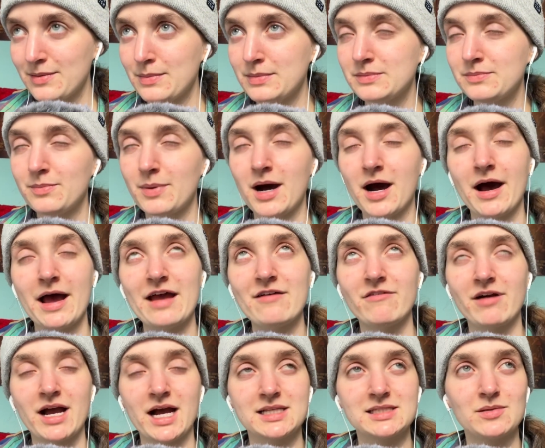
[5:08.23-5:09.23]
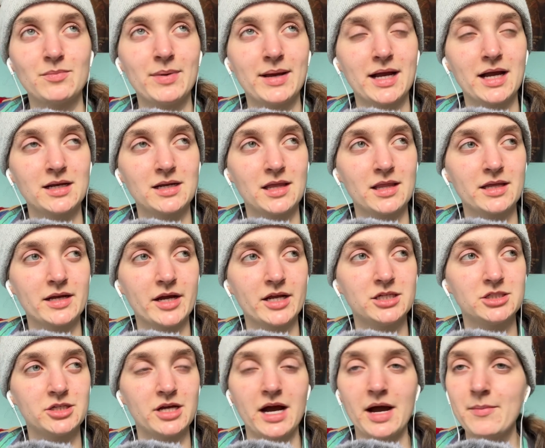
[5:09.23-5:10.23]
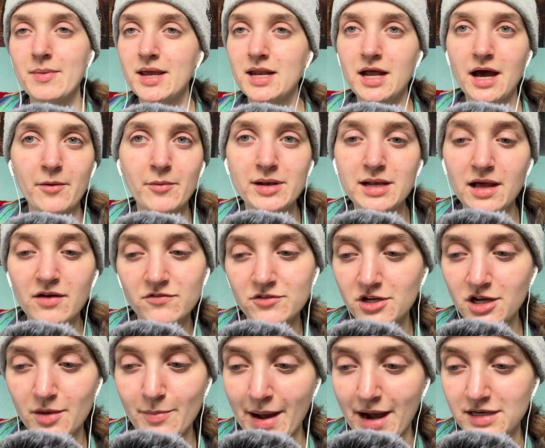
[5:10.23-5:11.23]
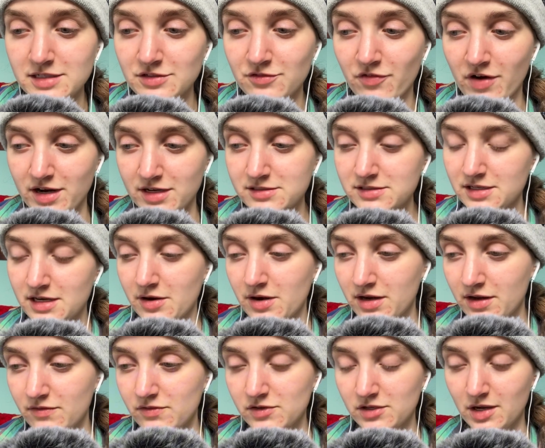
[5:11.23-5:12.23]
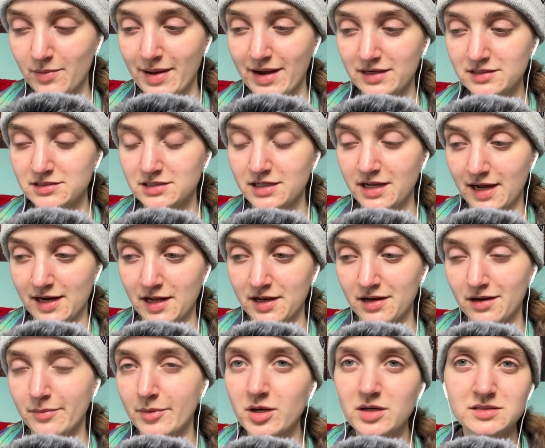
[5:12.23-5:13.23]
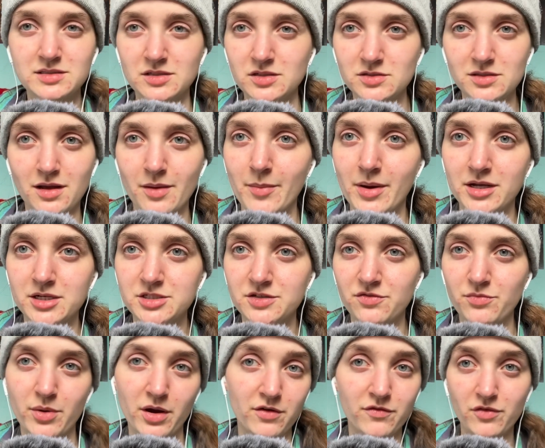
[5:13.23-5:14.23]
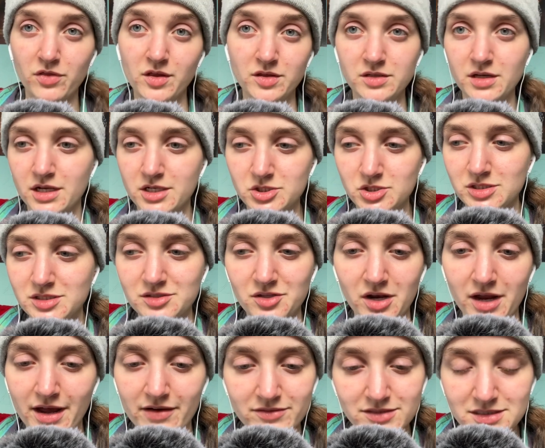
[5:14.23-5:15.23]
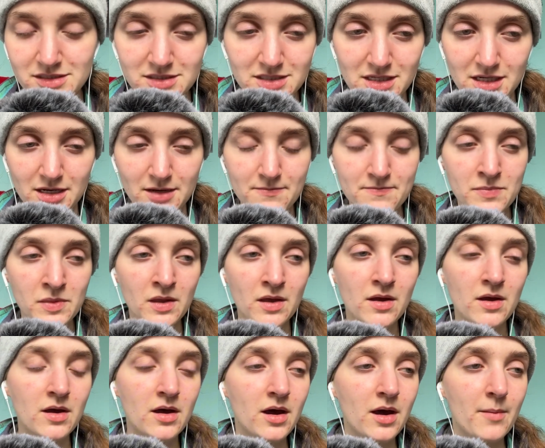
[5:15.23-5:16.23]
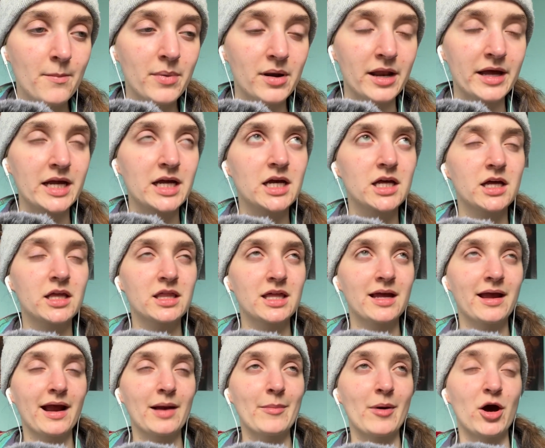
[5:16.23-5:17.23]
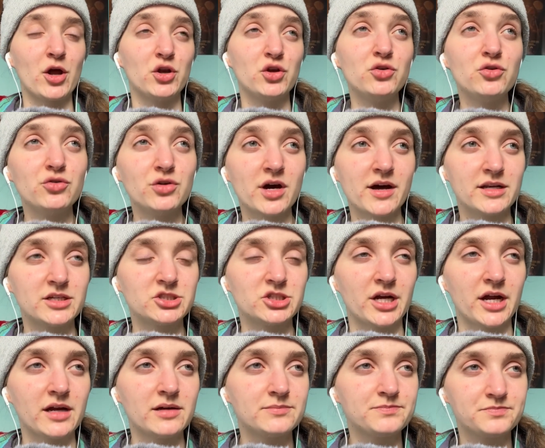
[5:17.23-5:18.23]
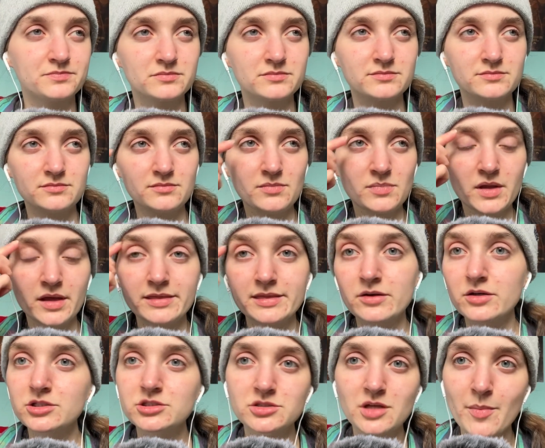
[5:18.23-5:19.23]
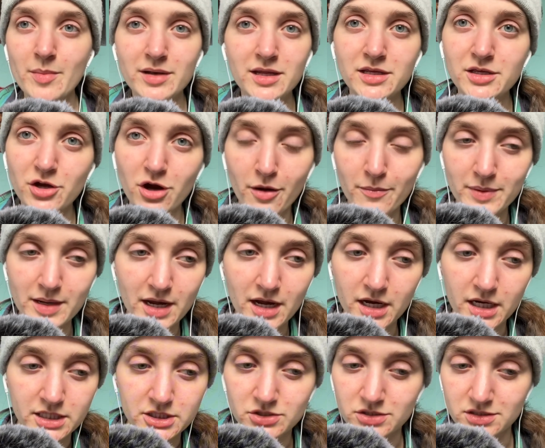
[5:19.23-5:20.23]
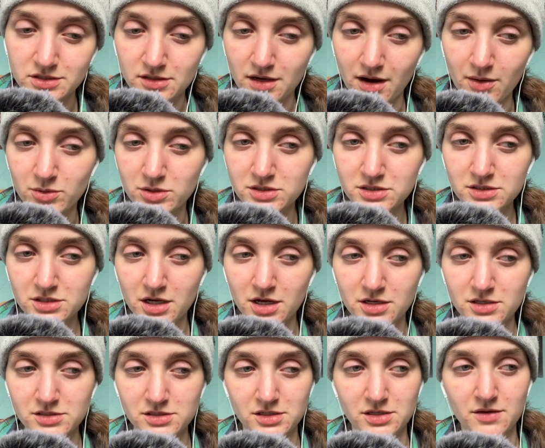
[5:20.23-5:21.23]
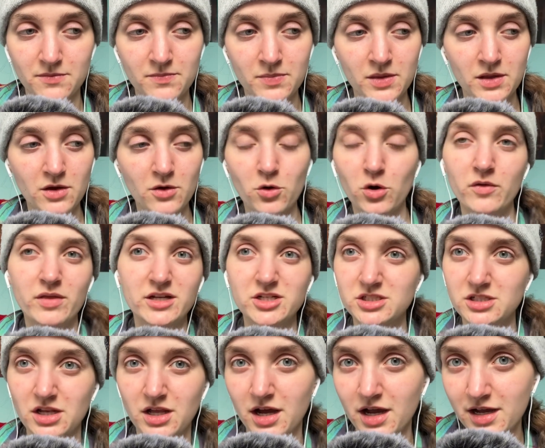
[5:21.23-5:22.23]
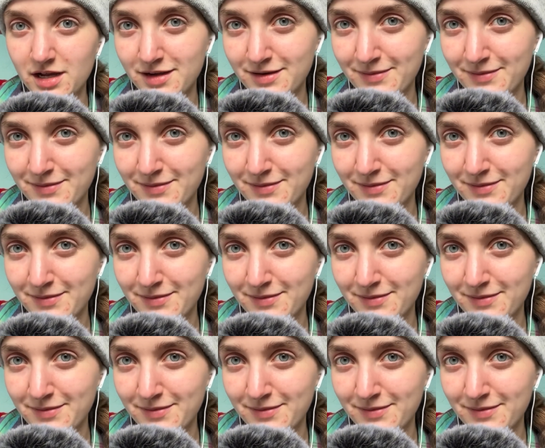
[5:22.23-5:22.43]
But if I had to pick another country, I mean, I would love to go back to France and I'd love to go back to Canada, because there's so much of both of those countries that I haven't seen. But like thinking about a new country, there are so many European countries that I want to go to, or that just look